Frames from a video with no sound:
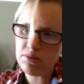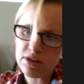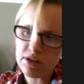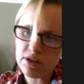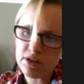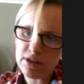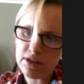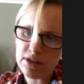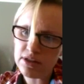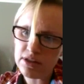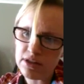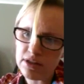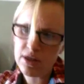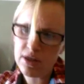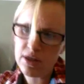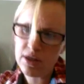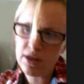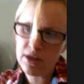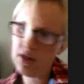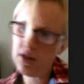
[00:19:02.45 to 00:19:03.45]
is
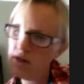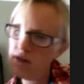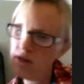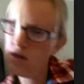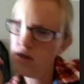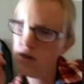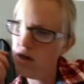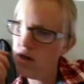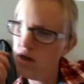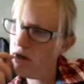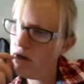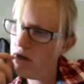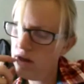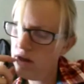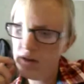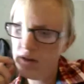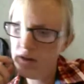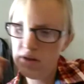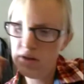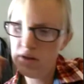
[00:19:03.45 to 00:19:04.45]

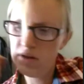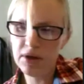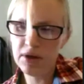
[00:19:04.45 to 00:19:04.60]
the one